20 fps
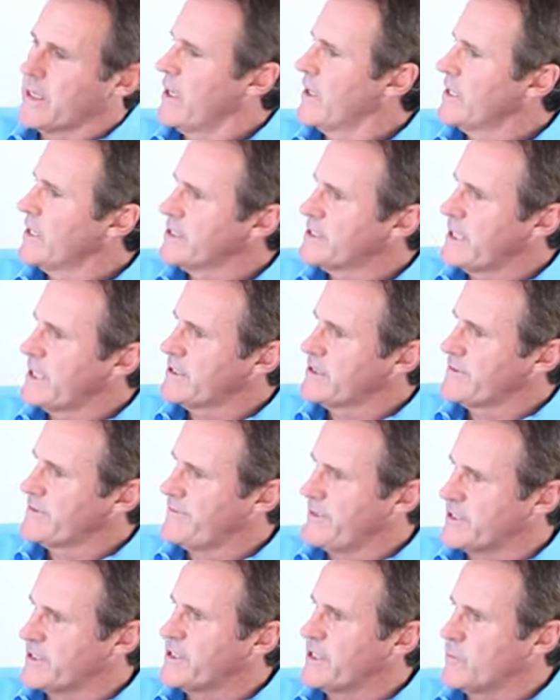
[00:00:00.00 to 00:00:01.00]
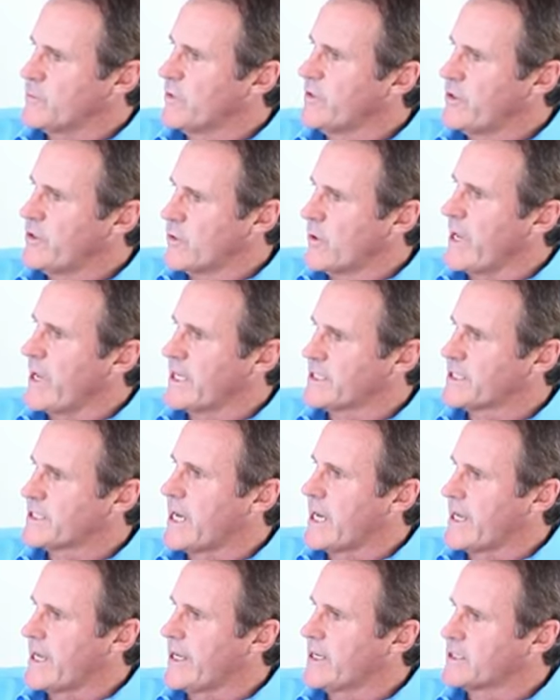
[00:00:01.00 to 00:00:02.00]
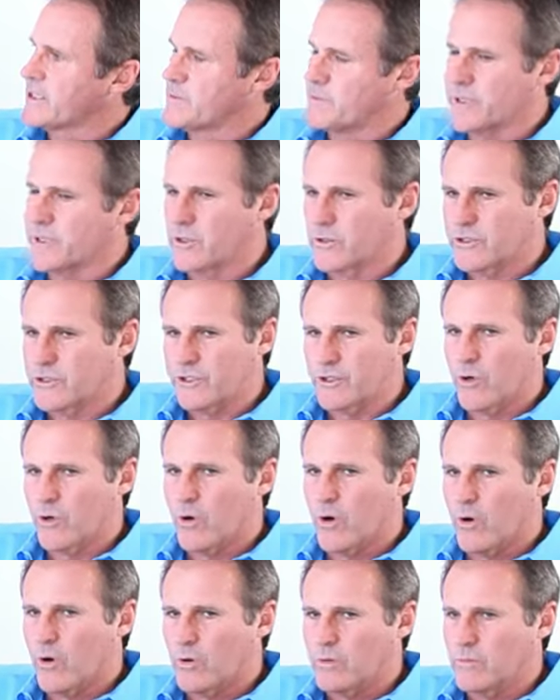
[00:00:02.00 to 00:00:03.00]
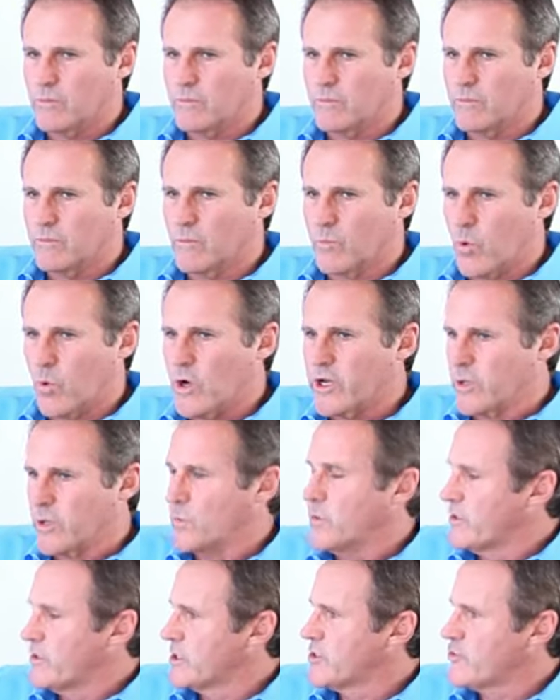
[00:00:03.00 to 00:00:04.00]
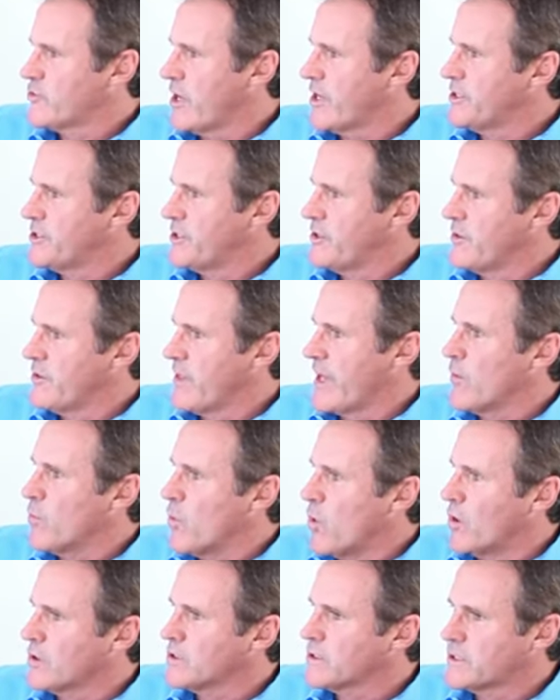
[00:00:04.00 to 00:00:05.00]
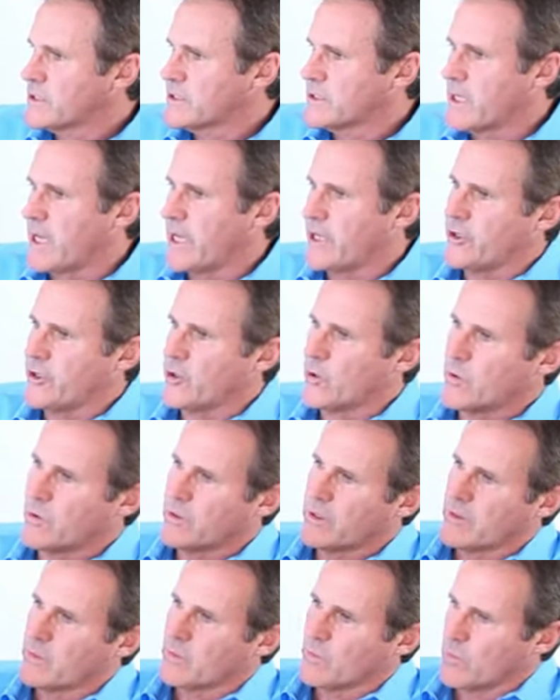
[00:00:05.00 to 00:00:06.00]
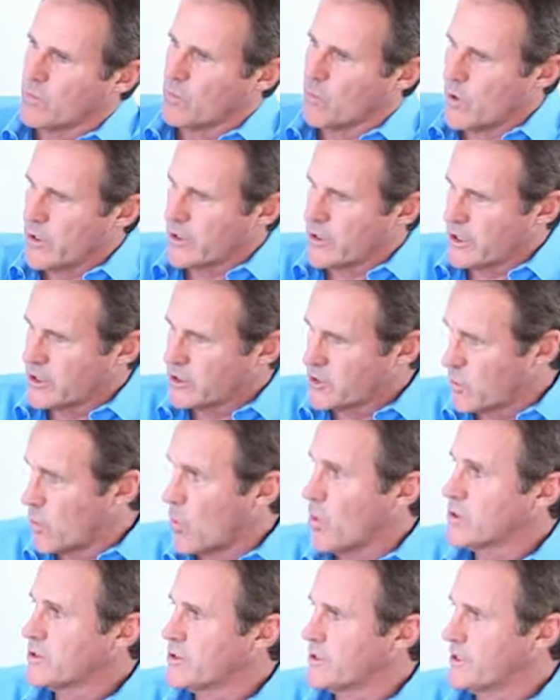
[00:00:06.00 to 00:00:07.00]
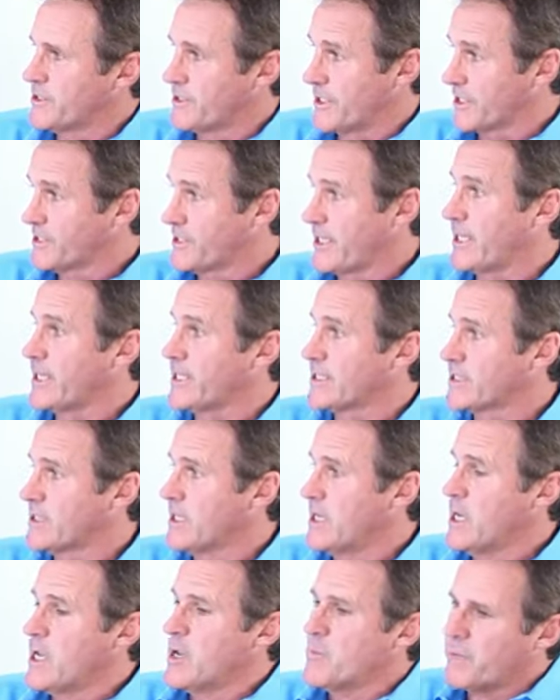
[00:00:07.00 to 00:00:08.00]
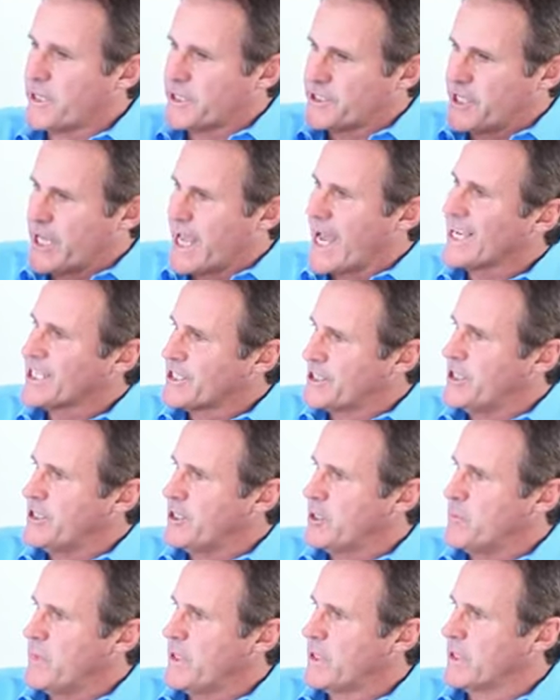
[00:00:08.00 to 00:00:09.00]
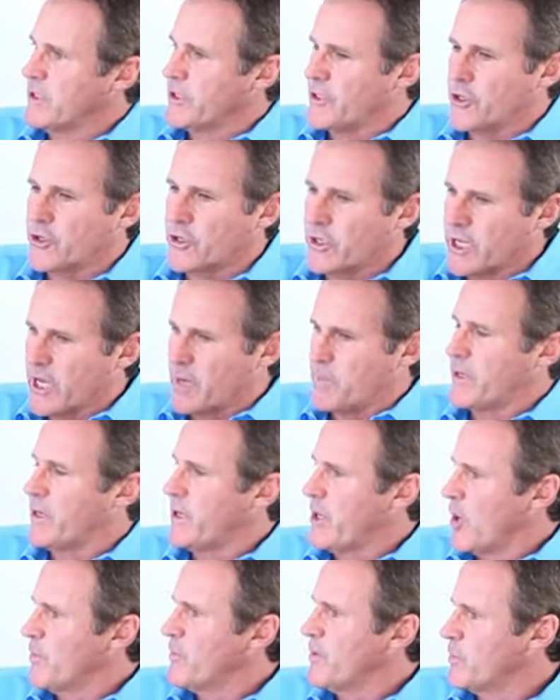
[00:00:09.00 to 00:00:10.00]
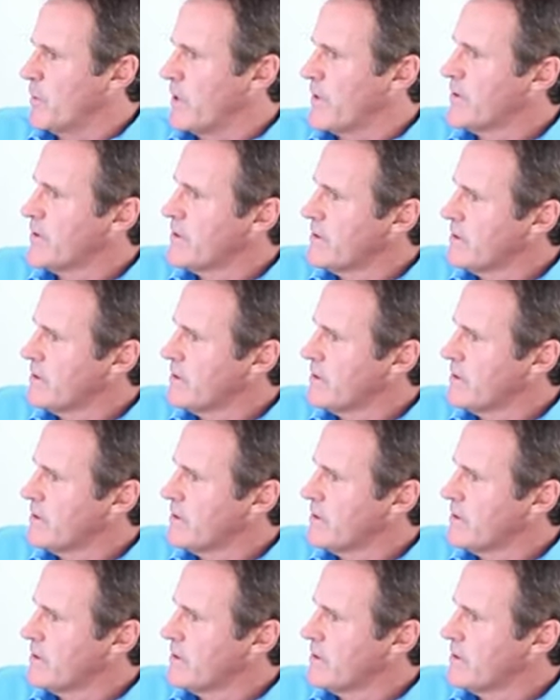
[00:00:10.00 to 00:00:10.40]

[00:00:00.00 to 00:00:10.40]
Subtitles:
I guess that fits in with your SAS, because you're working with the strategy that they want and you're working towards the success. But it's the action in the middle that you can come in and help them with.